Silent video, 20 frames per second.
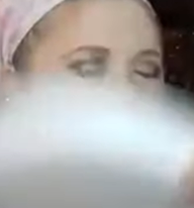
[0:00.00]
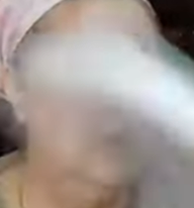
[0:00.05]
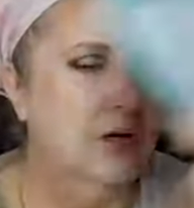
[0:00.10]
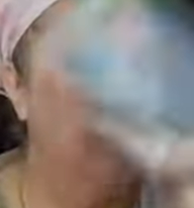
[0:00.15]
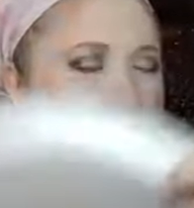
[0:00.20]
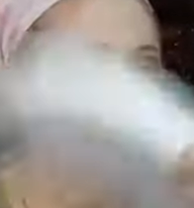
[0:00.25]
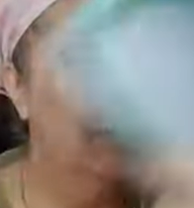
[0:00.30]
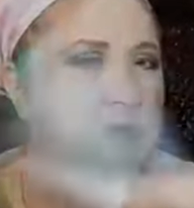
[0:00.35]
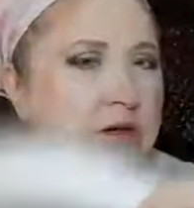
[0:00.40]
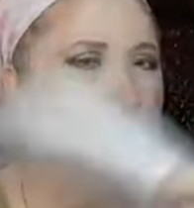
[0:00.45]
I
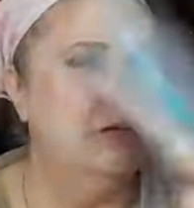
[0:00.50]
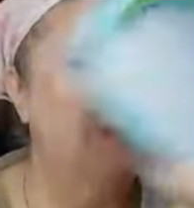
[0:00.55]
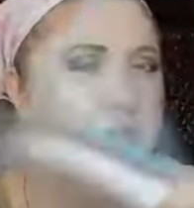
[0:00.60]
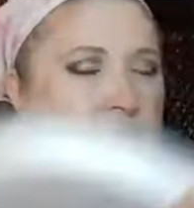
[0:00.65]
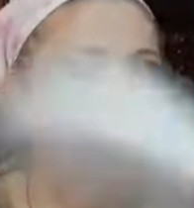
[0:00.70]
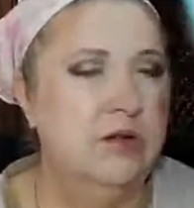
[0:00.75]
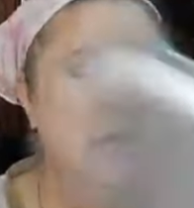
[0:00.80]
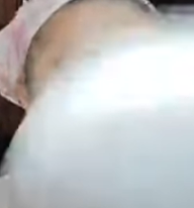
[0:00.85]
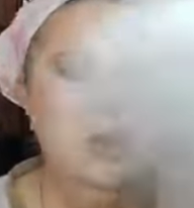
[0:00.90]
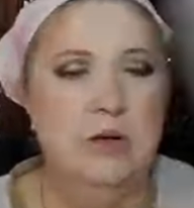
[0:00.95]
can still
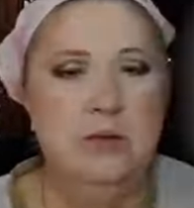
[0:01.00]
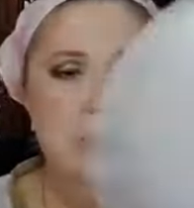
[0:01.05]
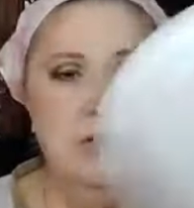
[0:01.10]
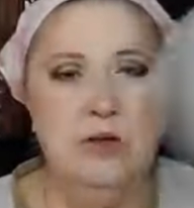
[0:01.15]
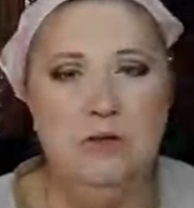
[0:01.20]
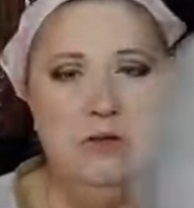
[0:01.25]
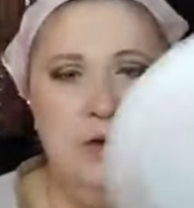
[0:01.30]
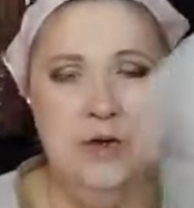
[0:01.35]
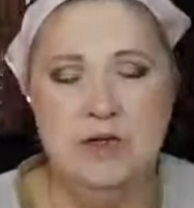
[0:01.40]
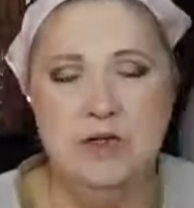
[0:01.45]
feel a couple
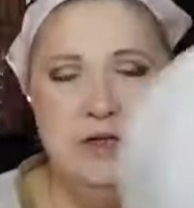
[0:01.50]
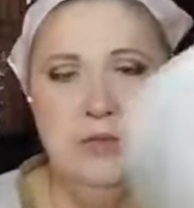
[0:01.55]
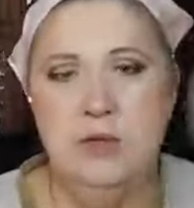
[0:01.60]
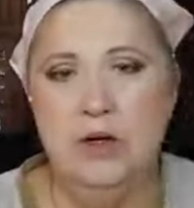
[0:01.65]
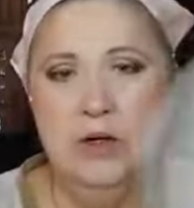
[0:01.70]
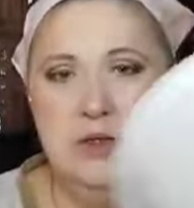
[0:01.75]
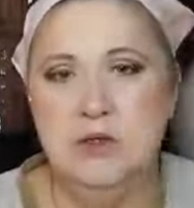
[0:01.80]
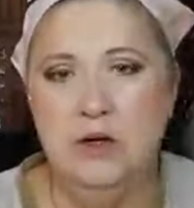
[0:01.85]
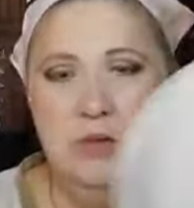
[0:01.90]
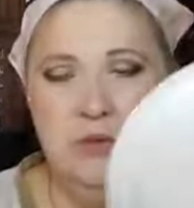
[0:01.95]
of wet
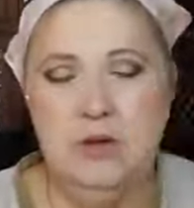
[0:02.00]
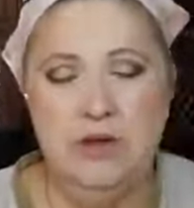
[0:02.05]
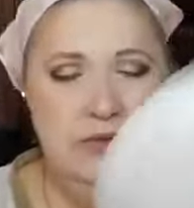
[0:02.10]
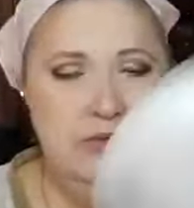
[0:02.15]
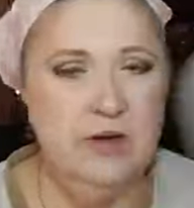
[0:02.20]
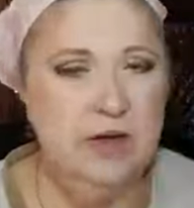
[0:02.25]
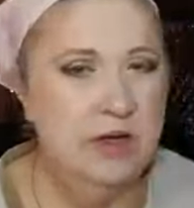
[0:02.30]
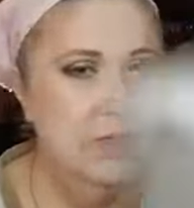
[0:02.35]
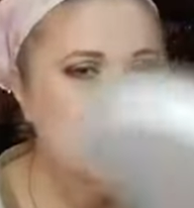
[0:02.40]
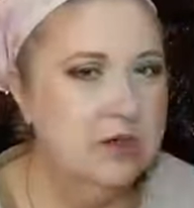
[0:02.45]
spots on my
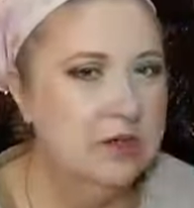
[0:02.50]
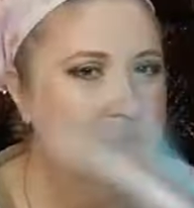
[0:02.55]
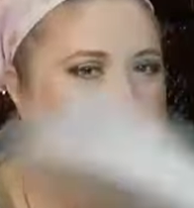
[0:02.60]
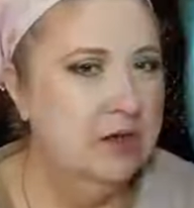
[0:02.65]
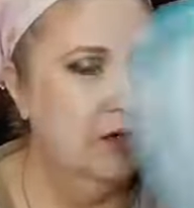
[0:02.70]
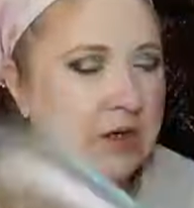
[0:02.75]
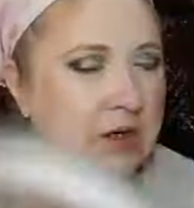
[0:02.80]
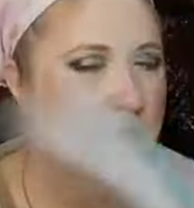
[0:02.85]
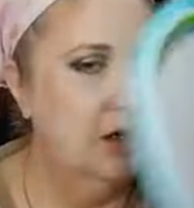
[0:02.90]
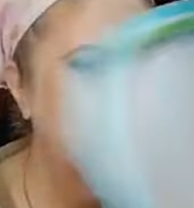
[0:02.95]
face,
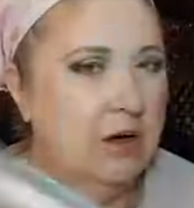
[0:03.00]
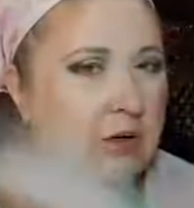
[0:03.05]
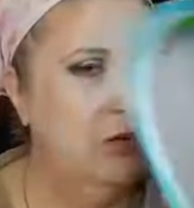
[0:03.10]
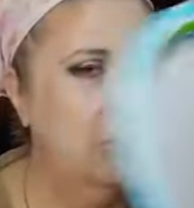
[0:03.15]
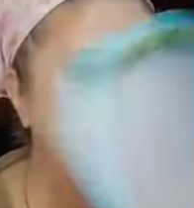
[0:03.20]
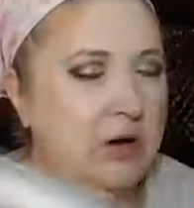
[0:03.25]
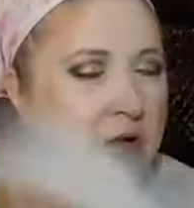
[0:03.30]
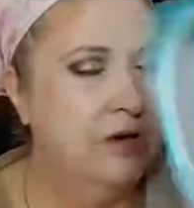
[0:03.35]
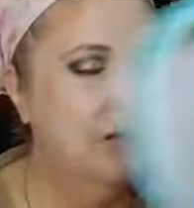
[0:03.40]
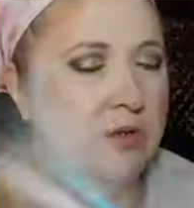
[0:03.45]
and
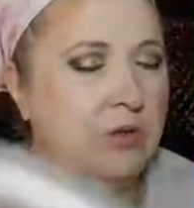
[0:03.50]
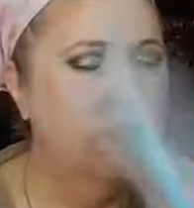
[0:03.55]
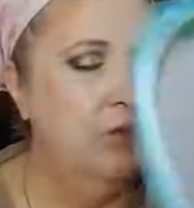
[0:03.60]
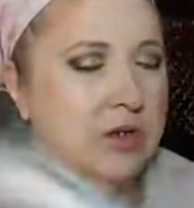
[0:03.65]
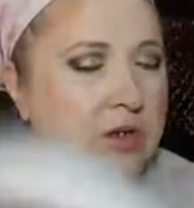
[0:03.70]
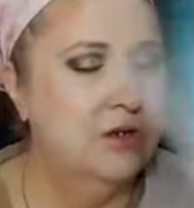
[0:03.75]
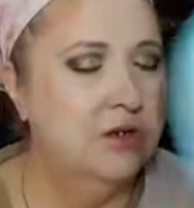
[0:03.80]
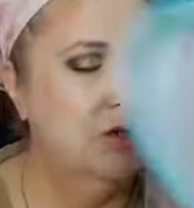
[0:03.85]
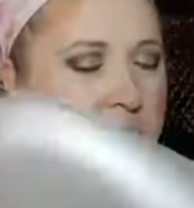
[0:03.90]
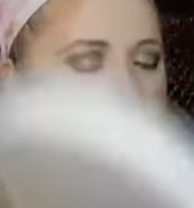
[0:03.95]
I don't
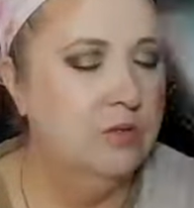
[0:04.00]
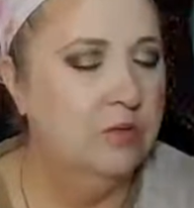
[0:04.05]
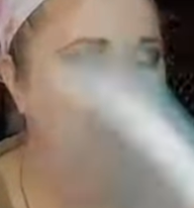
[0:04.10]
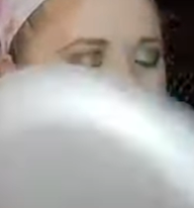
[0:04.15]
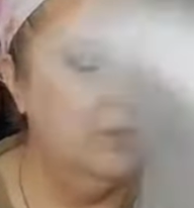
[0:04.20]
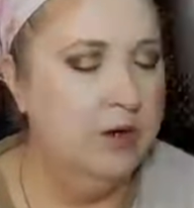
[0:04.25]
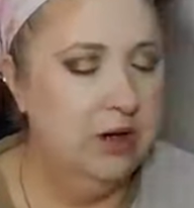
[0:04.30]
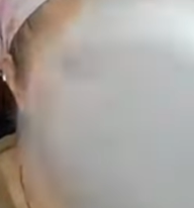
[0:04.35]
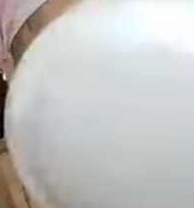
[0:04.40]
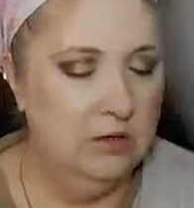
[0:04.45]
want to
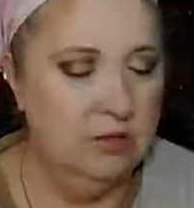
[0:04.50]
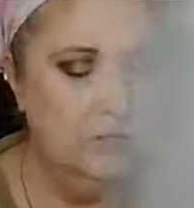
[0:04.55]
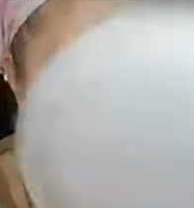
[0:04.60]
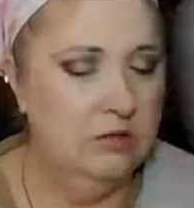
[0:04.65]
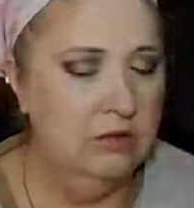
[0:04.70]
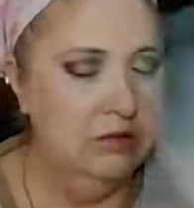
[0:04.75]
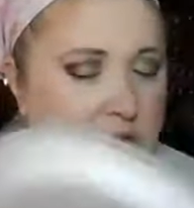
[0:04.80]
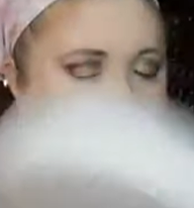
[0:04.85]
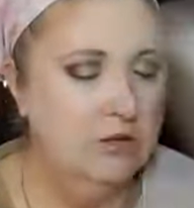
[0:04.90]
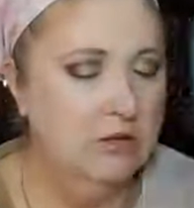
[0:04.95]
wrinkle
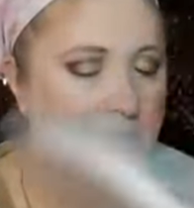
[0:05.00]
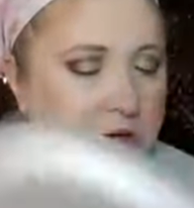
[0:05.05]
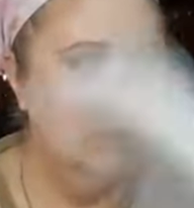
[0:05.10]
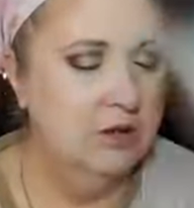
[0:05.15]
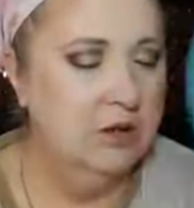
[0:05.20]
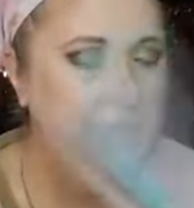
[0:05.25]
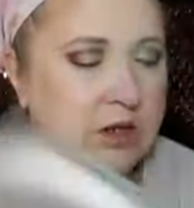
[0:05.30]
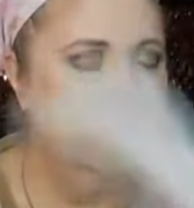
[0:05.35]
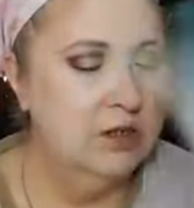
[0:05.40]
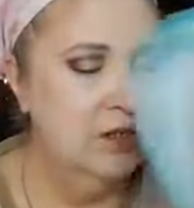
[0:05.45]

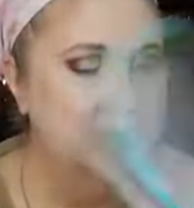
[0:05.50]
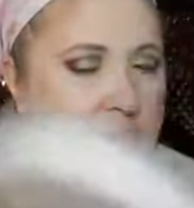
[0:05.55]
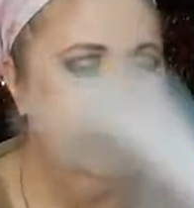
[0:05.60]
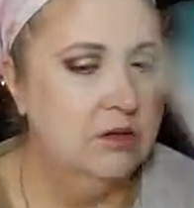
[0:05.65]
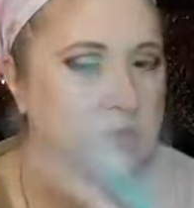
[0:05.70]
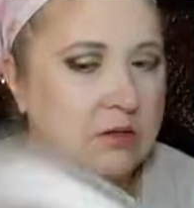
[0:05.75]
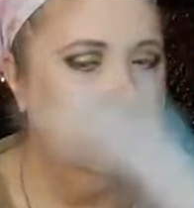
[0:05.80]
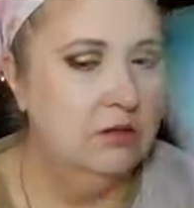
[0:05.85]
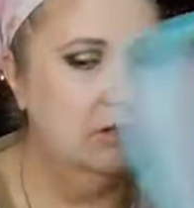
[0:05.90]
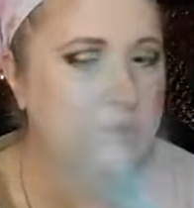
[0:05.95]

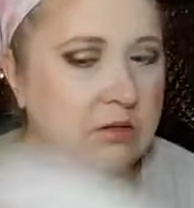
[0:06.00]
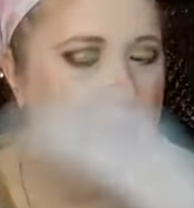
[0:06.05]
until